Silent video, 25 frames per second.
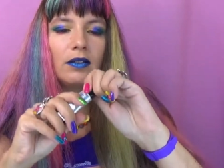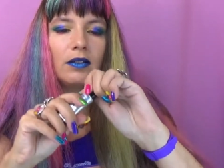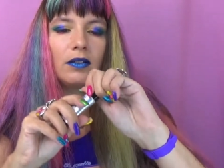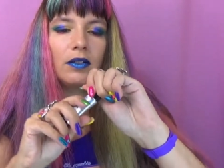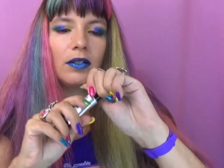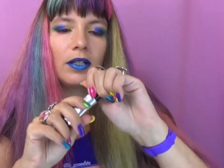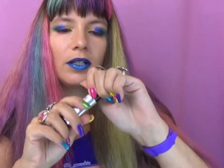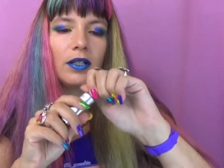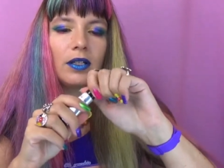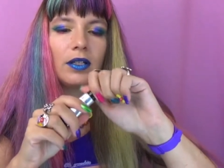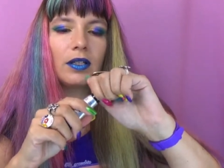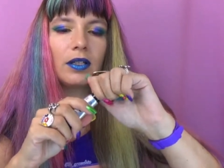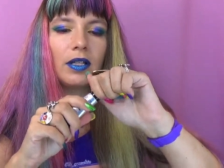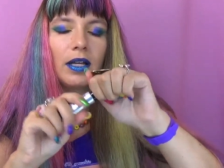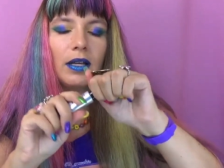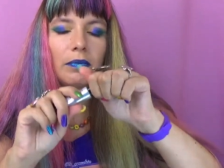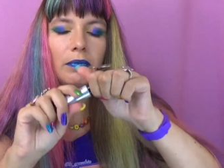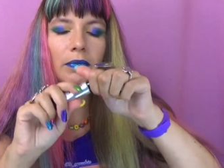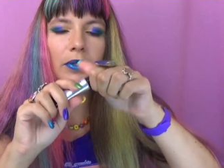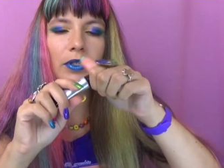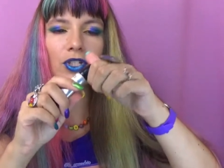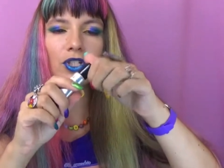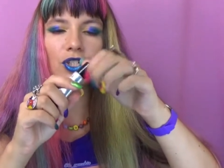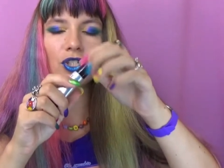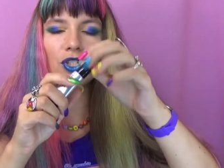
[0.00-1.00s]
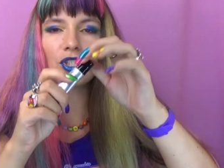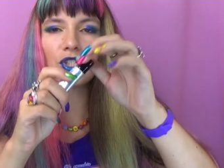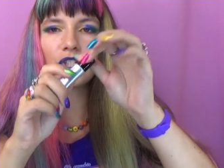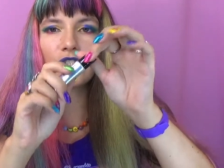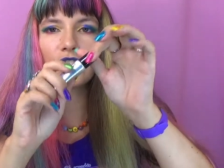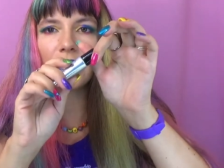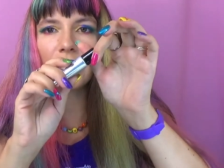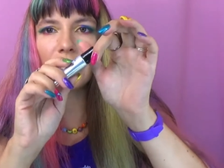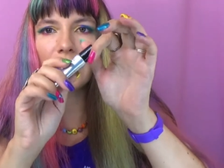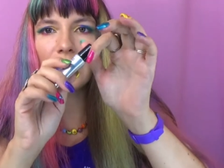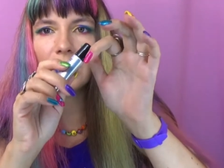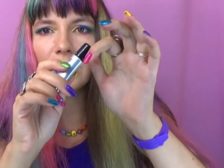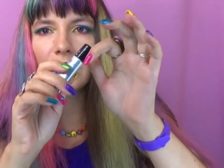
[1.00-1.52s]
like, let me just
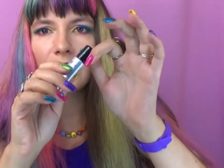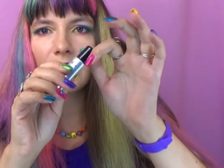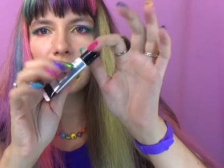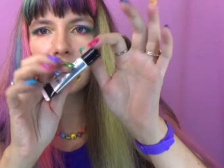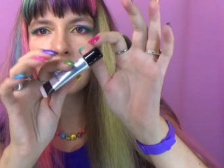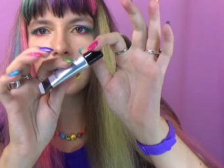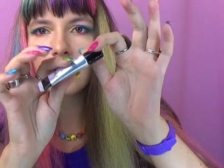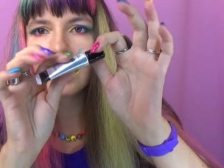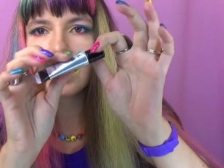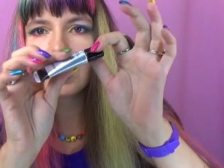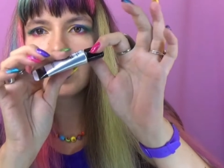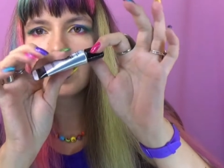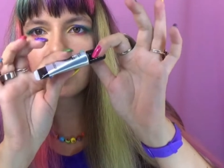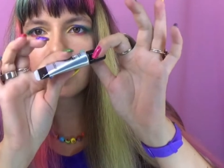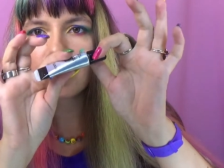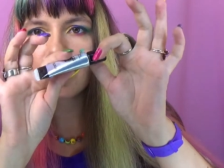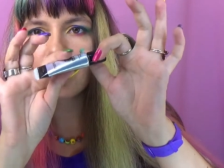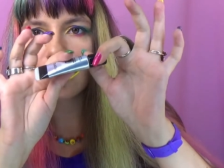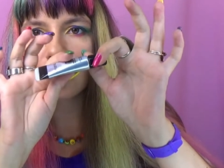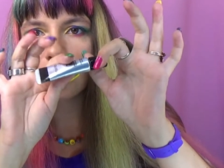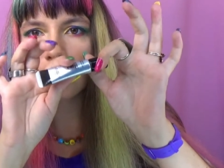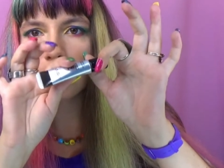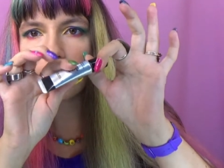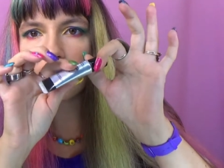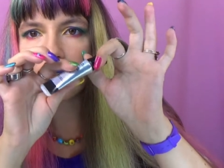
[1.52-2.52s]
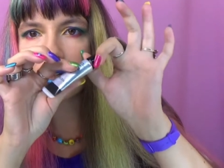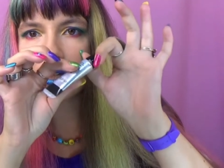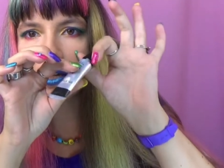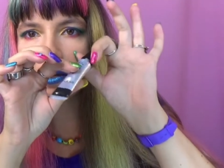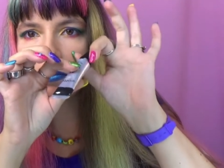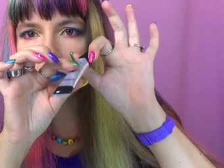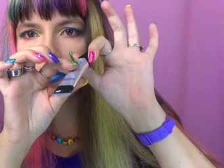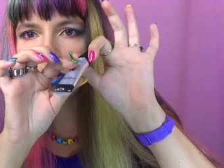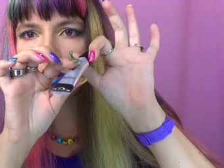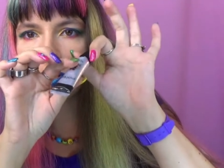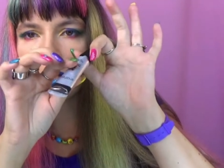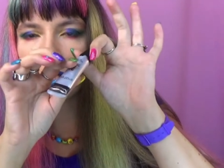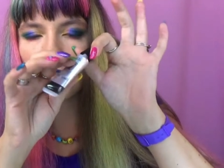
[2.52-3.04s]
check so it
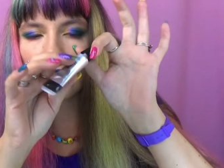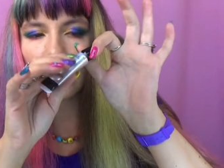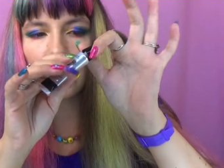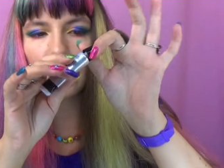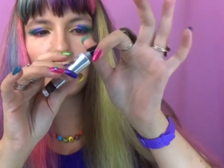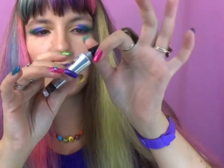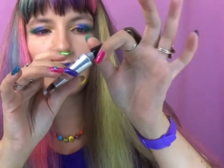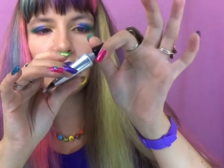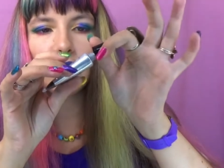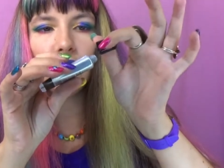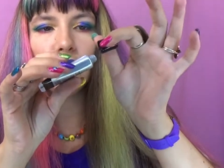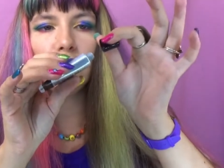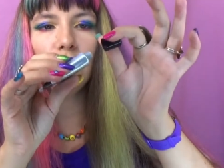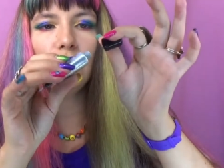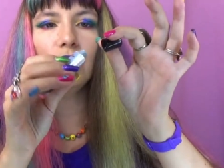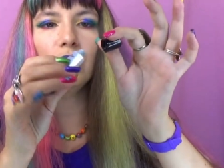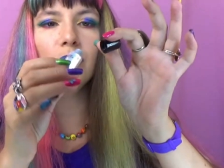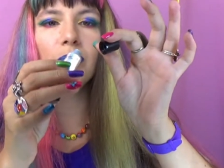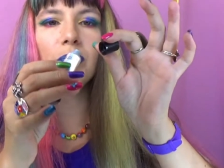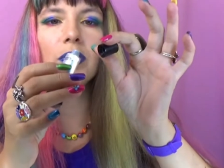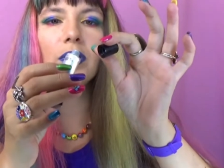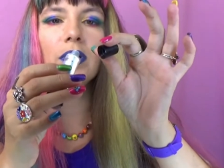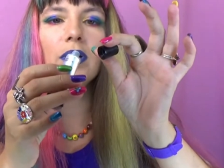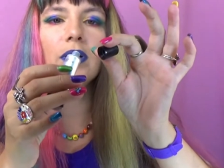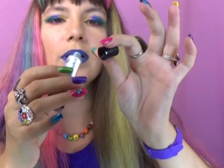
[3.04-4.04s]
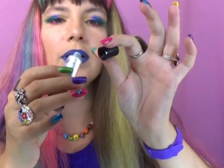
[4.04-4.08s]
comes in this tube.